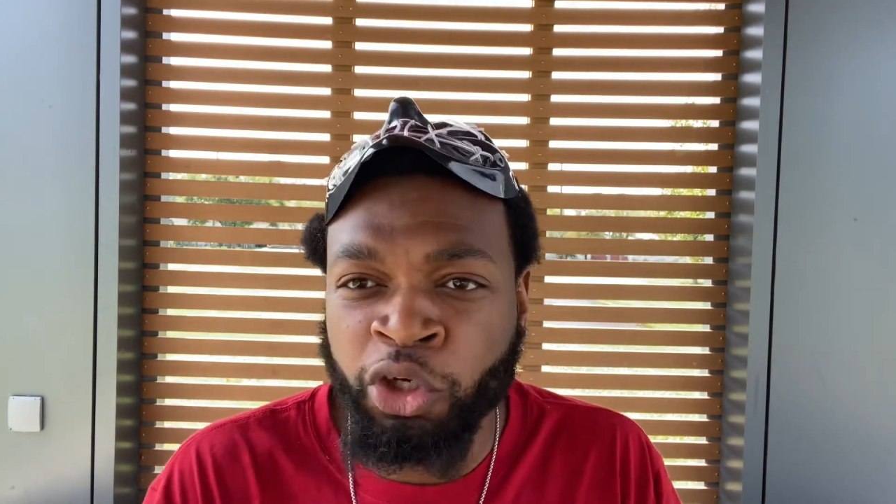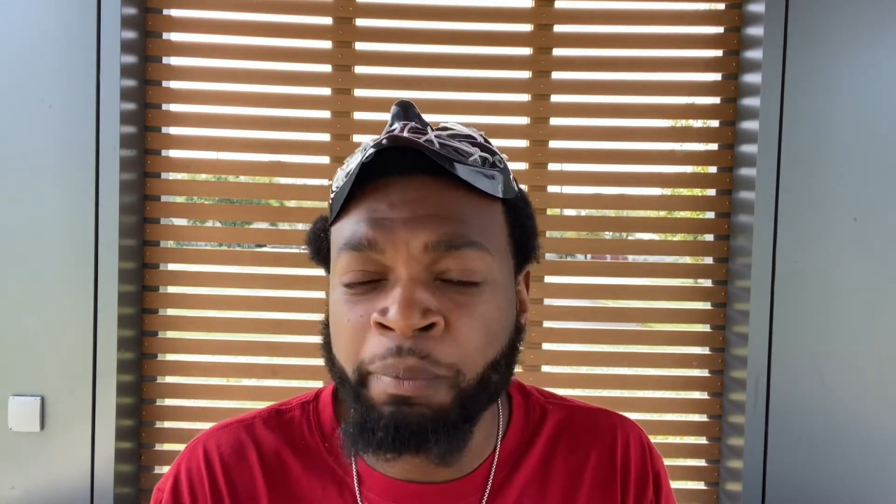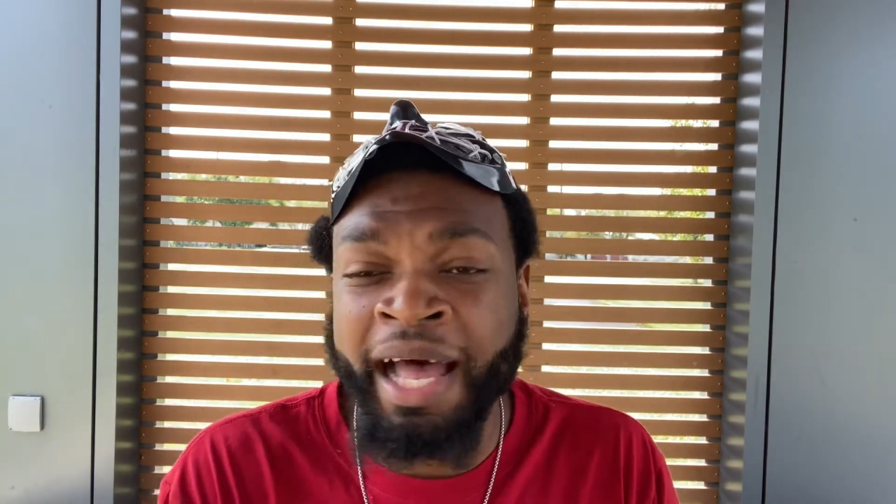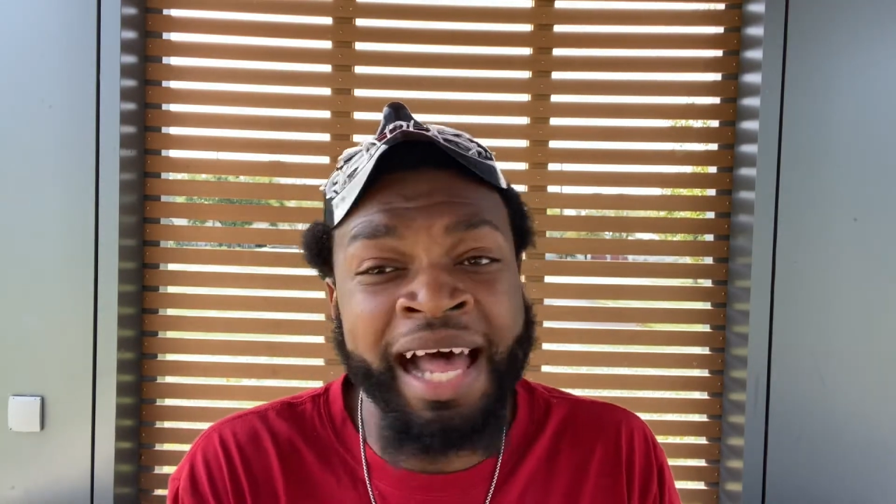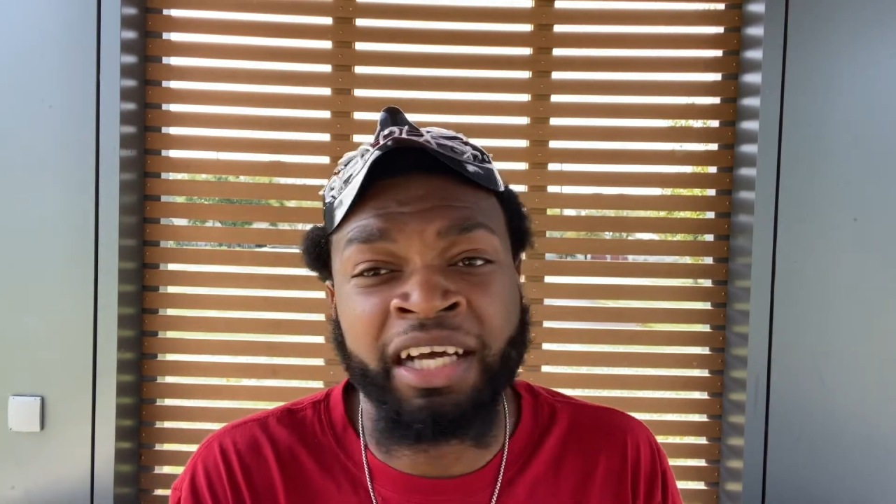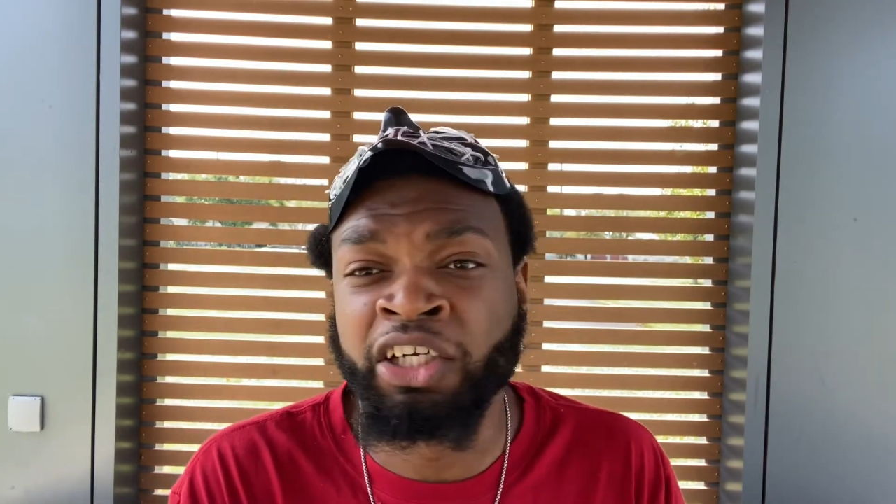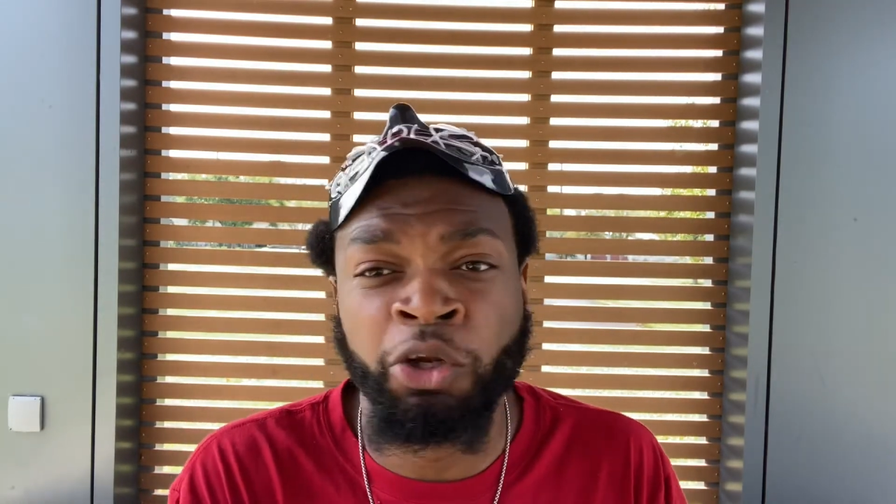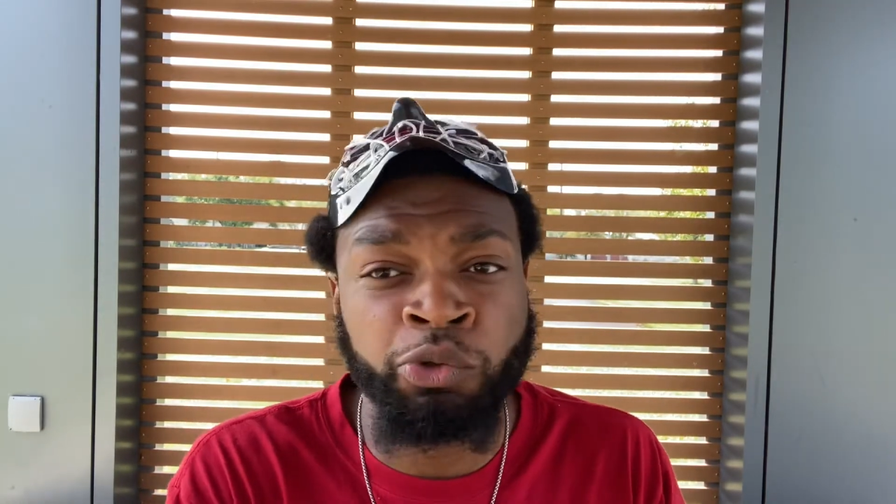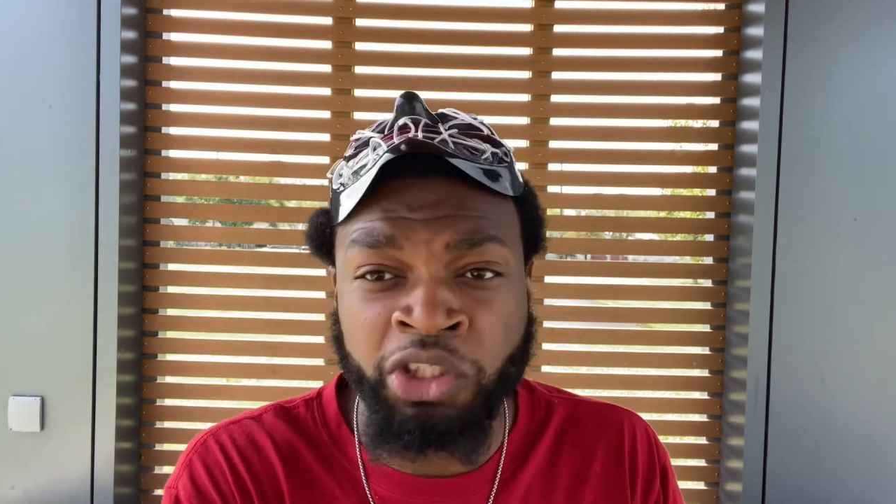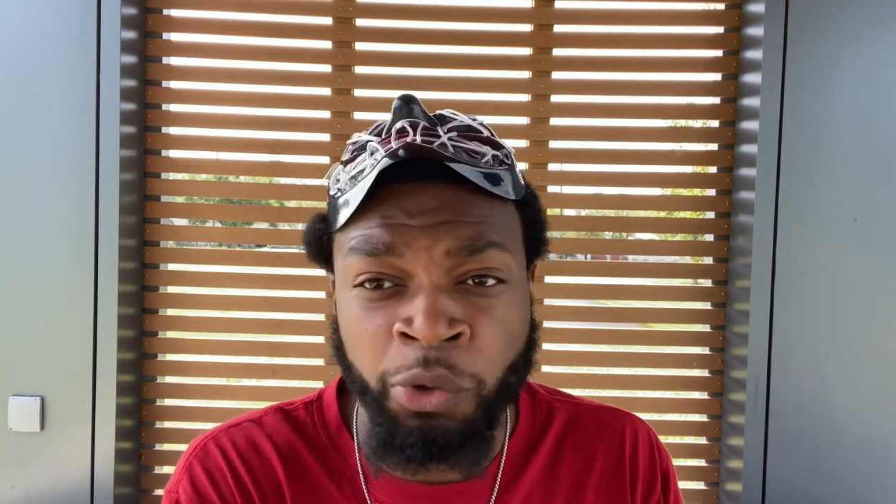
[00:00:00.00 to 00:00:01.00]
behind
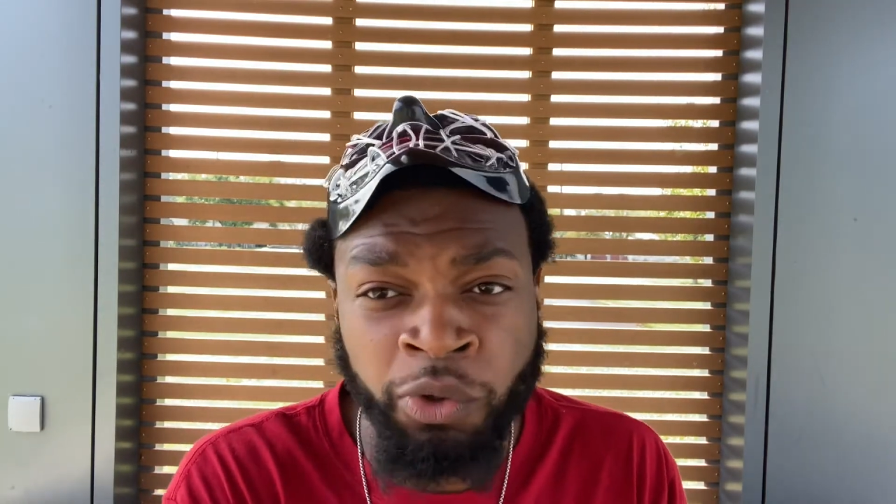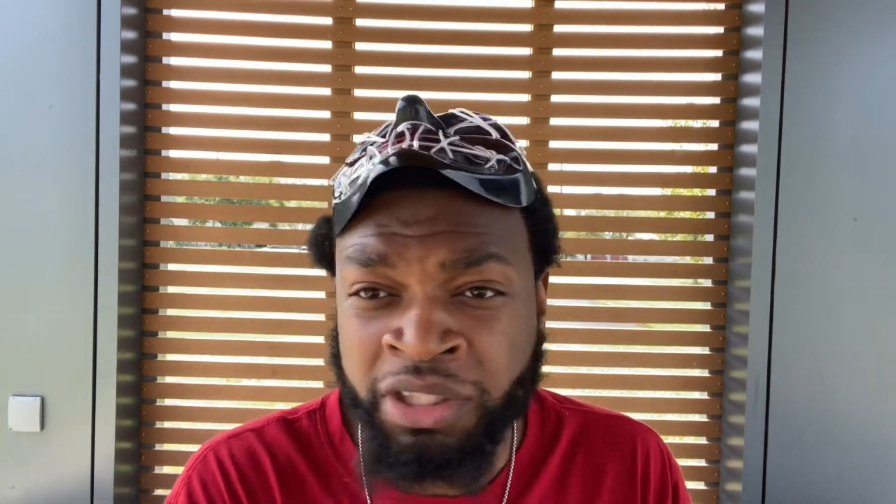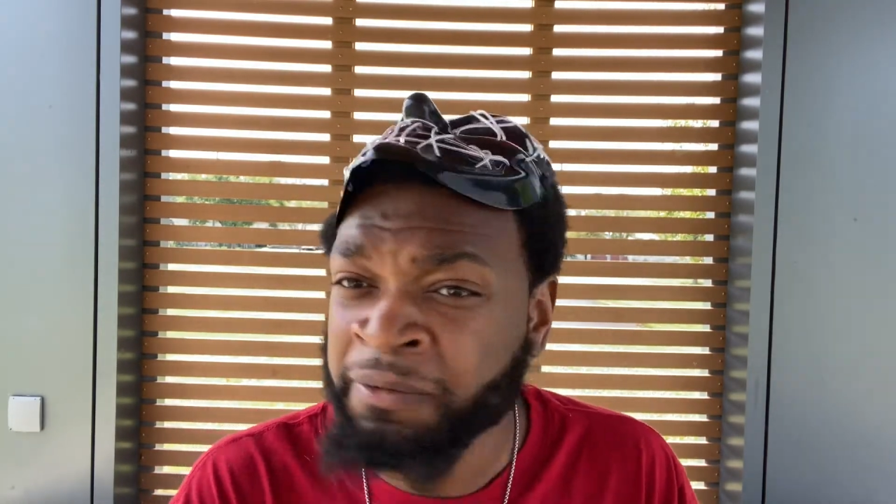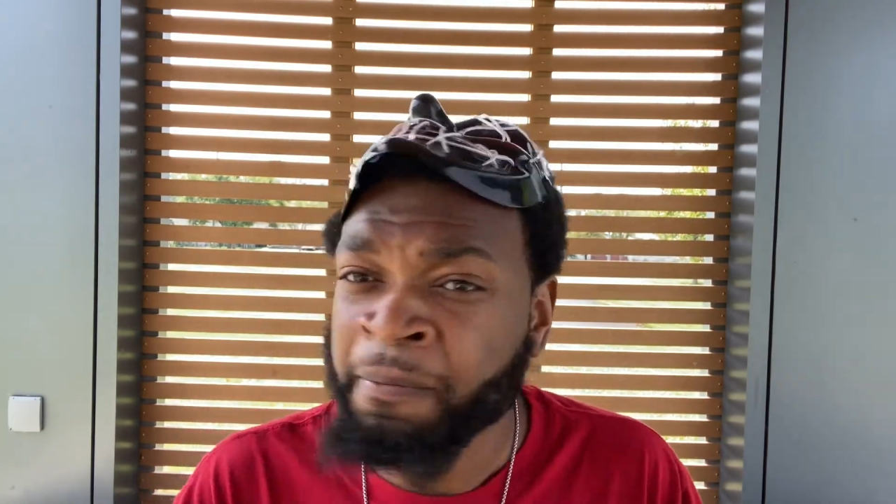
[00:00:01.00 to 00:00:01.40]
closed doors.